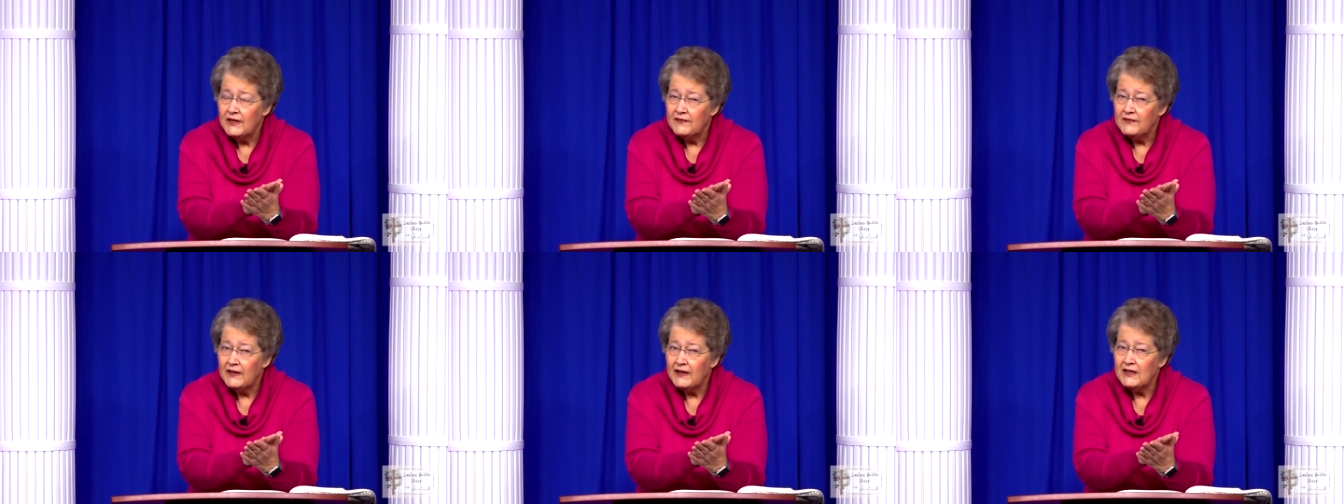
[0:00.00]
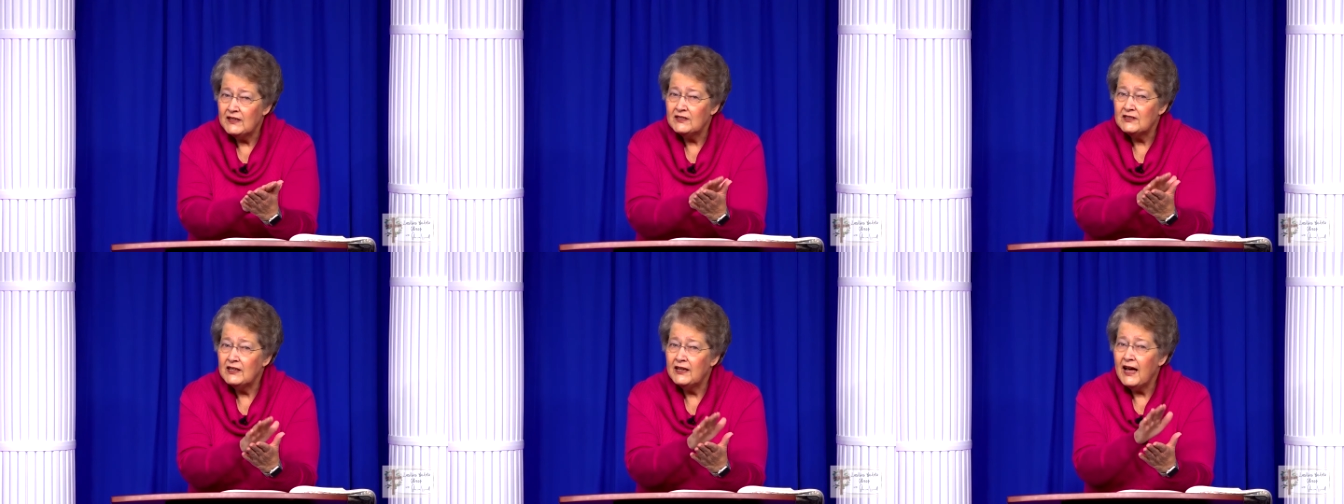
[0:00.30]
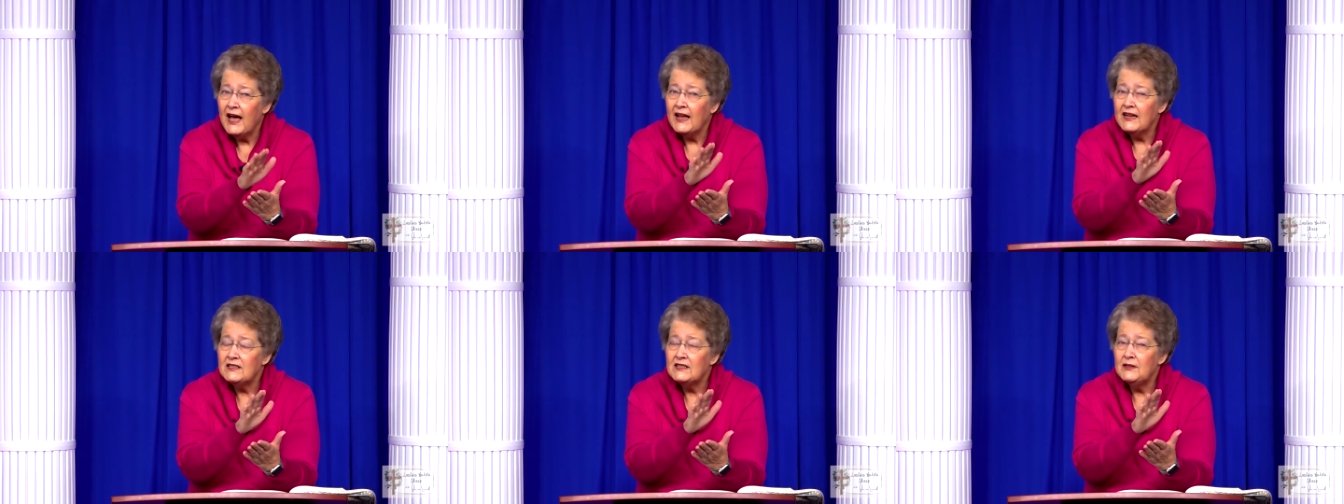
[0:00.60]
that has
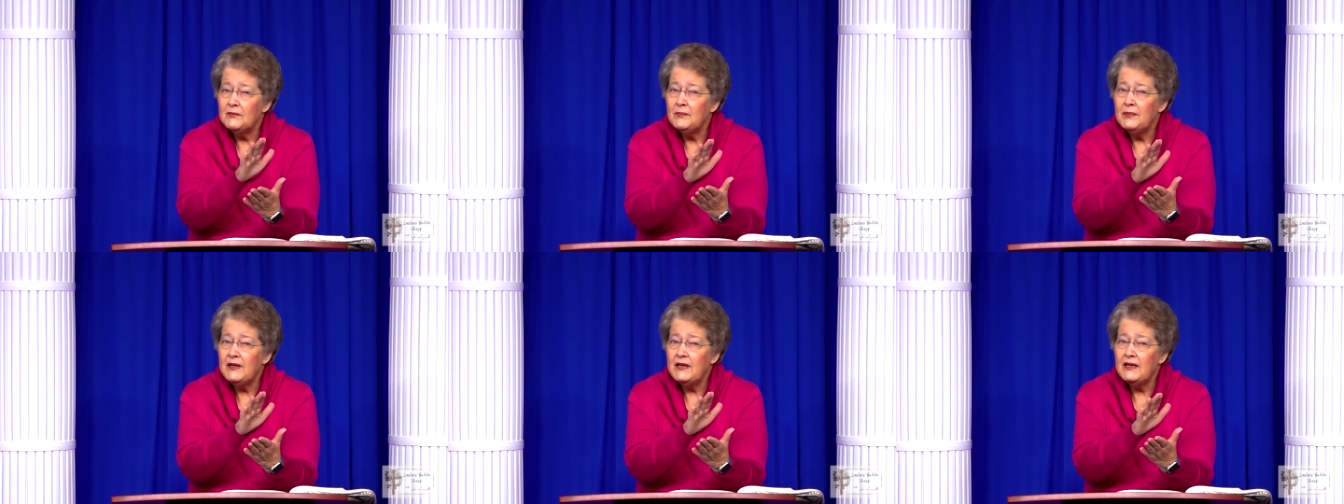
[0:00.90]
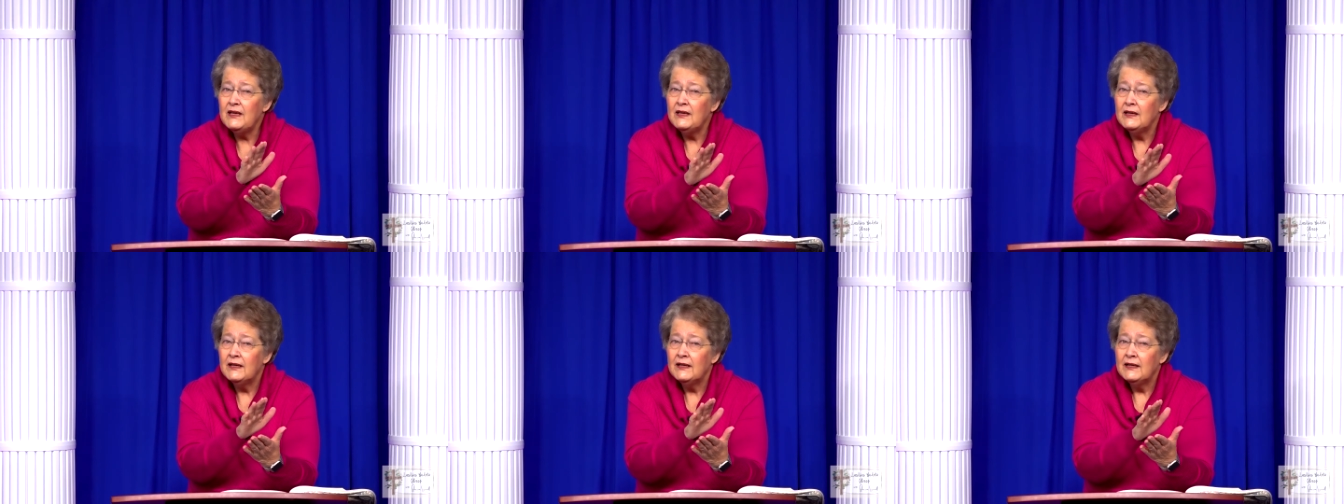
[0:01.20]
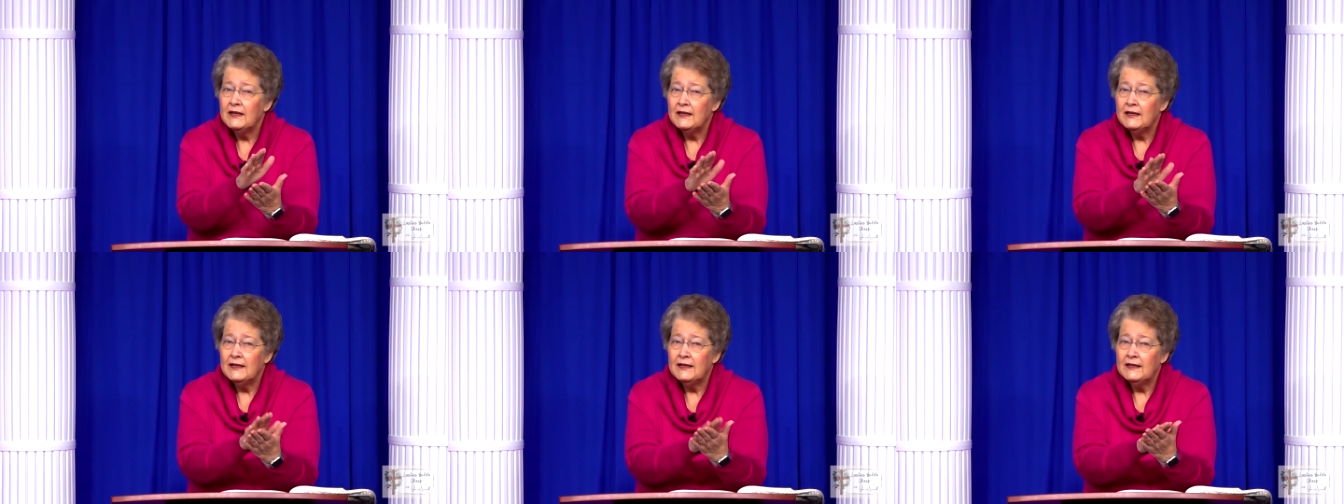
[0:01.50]
got to be
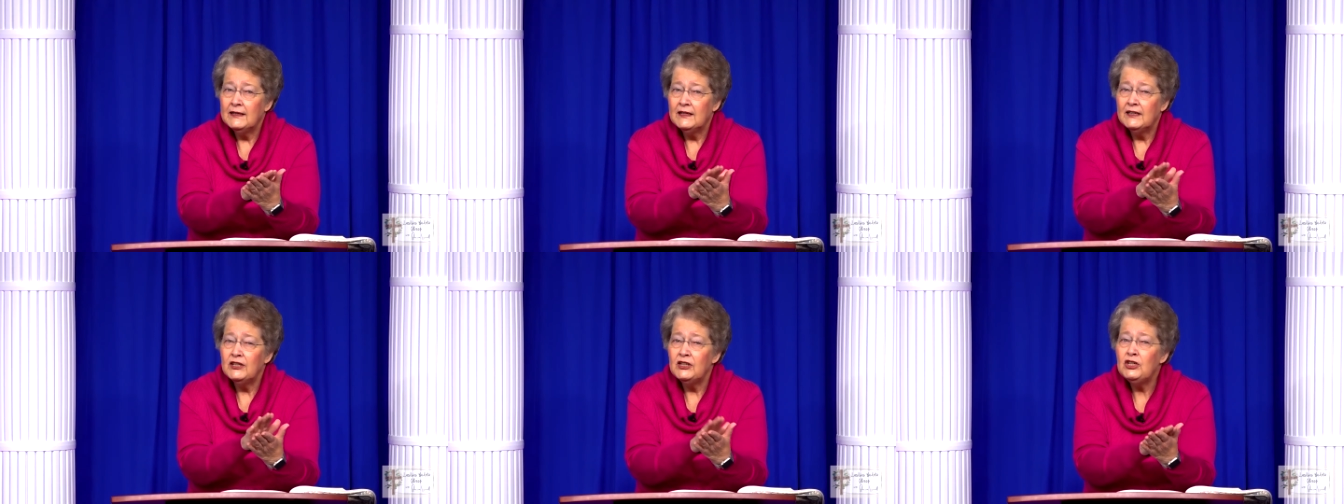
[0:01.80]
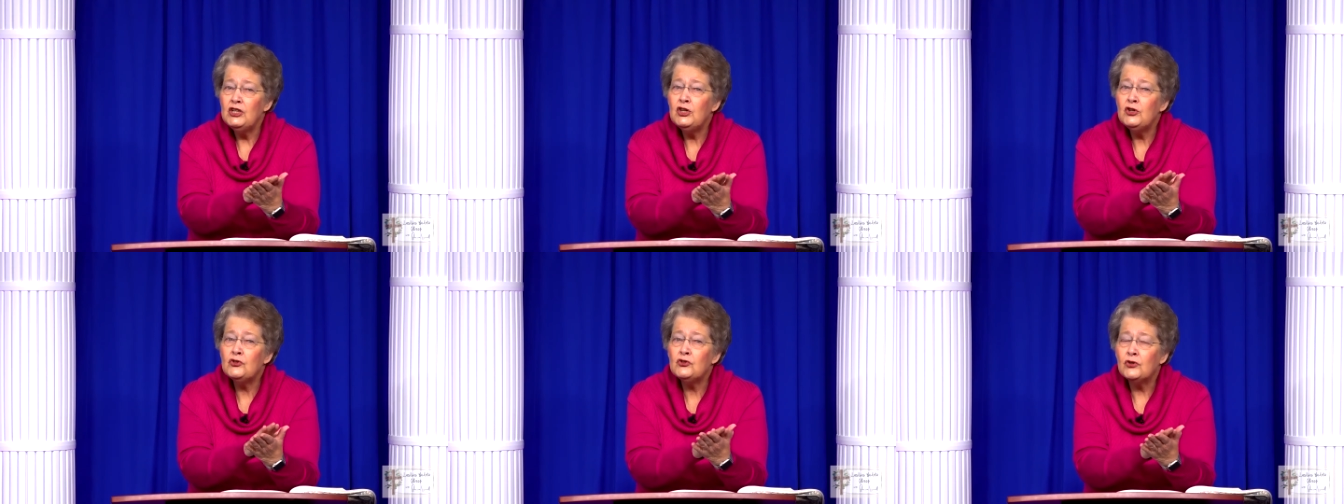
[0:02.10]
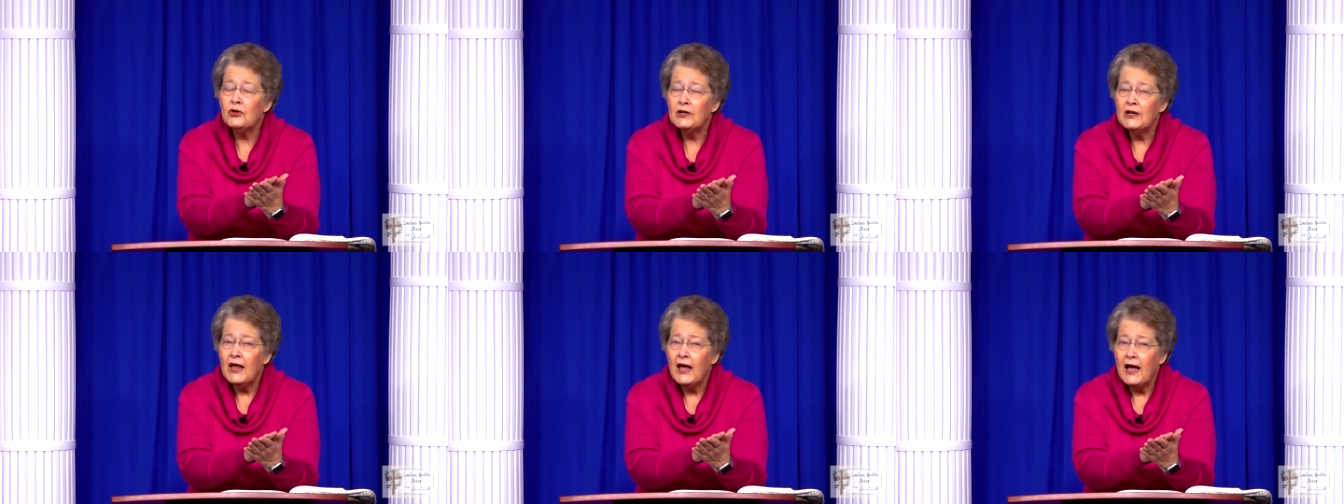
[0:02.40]
uh,
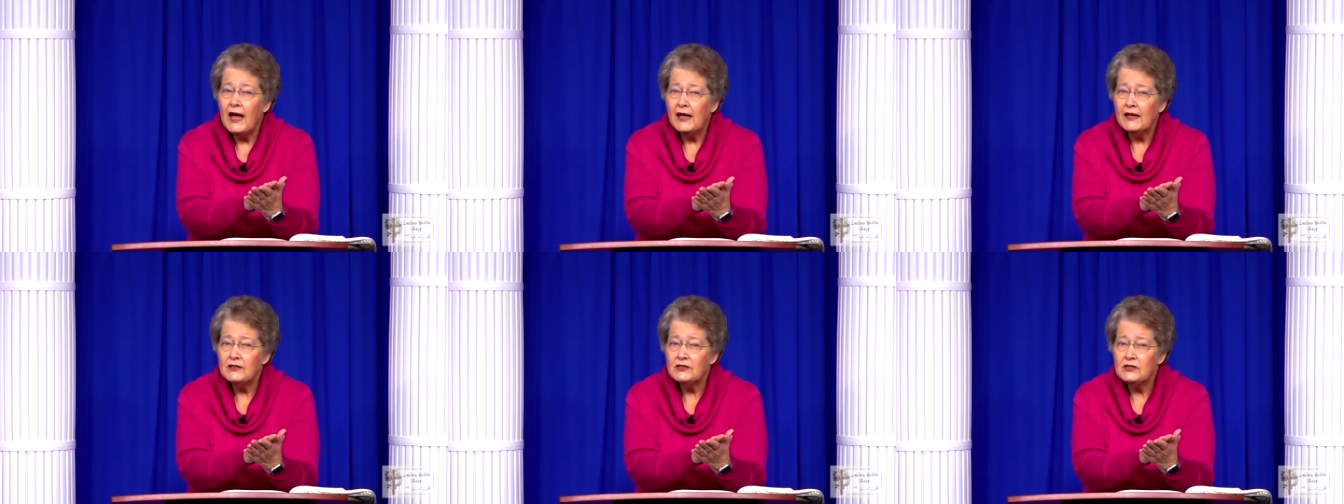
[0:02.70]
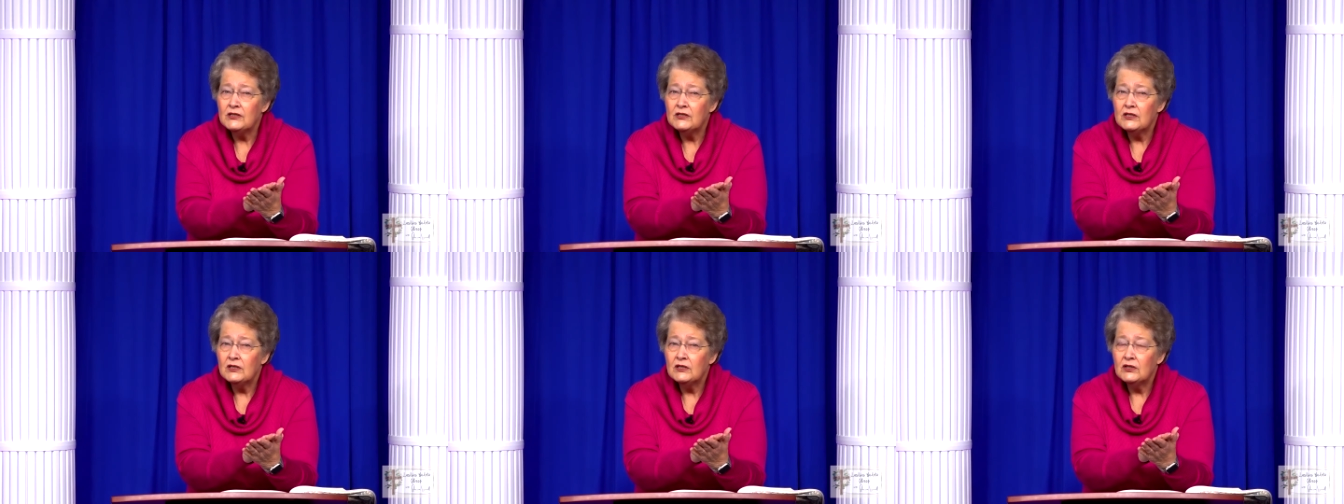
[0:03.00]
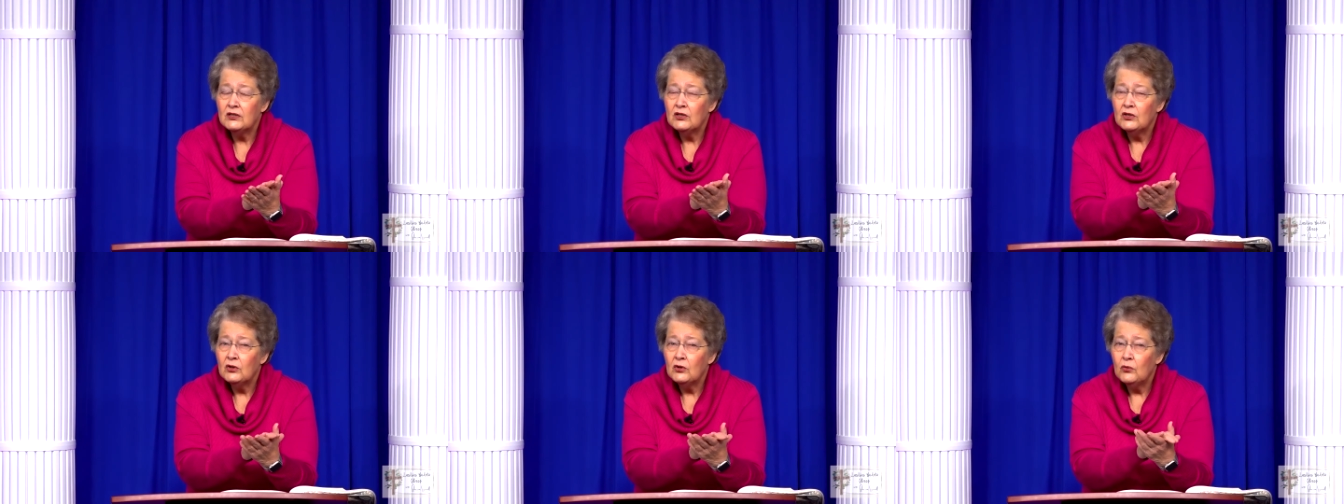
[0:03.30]
neutralized
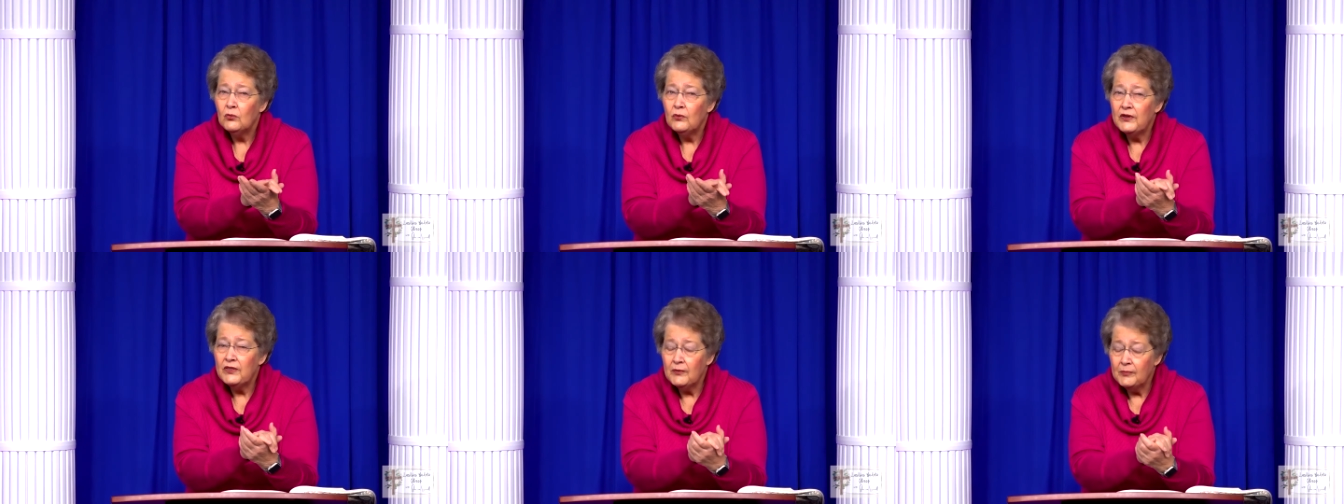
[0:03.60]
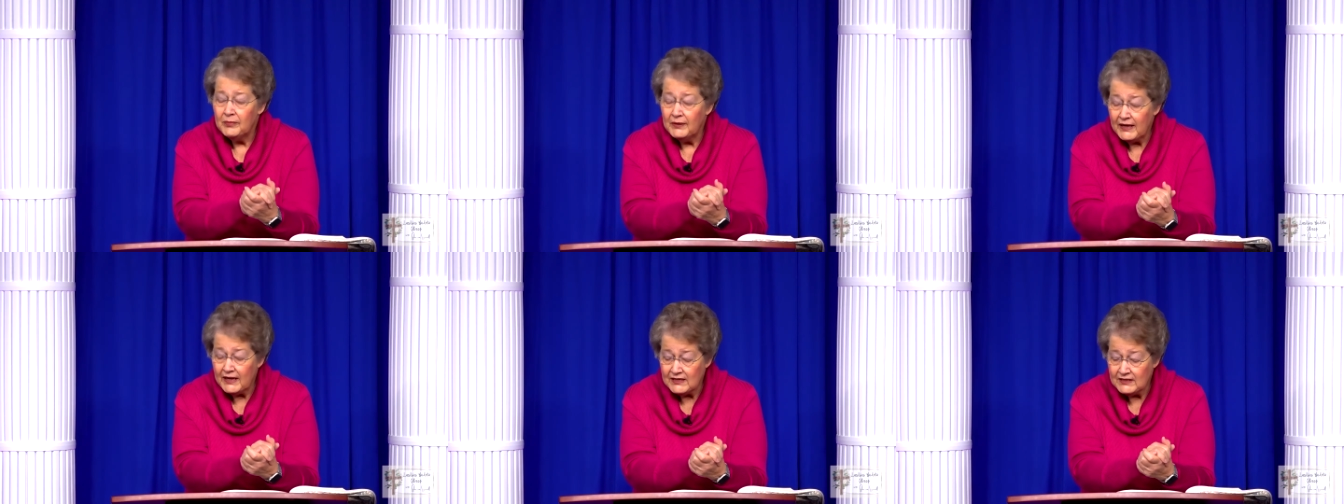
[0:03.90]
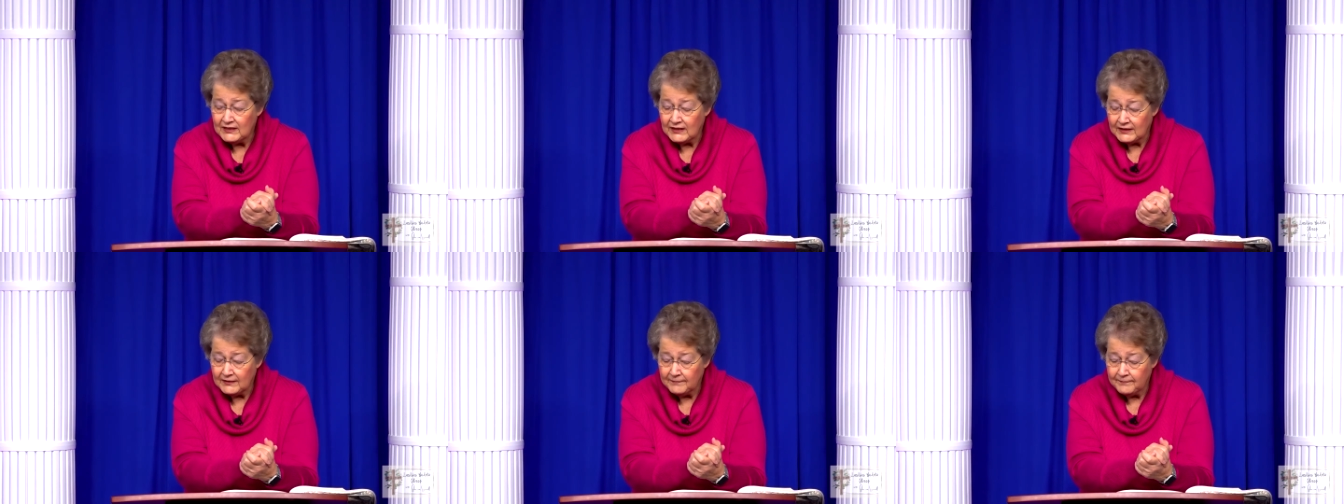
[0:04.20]
with a
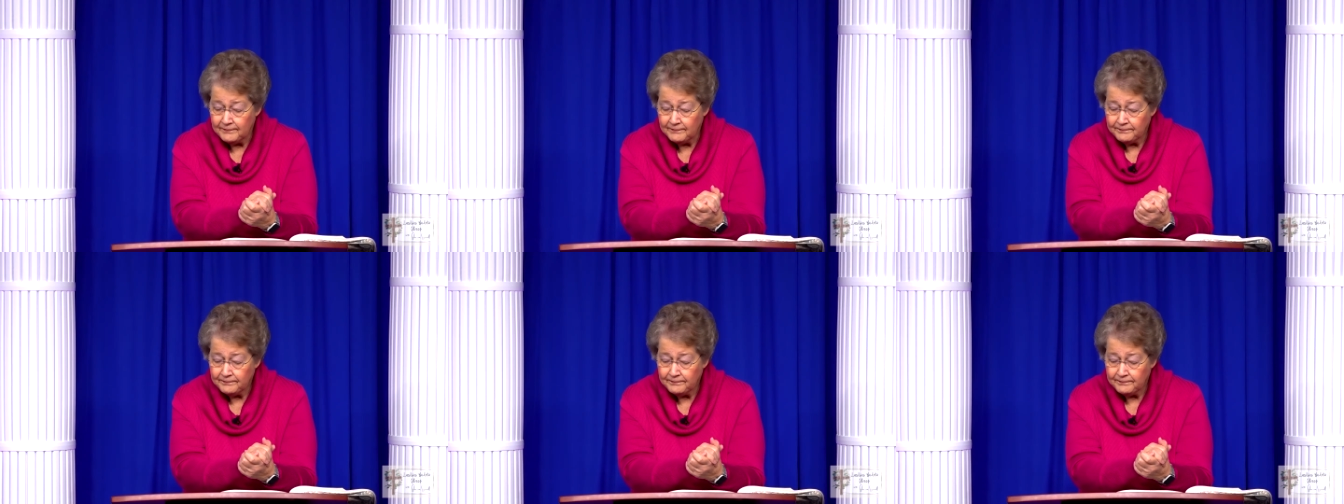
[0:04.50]
blessing.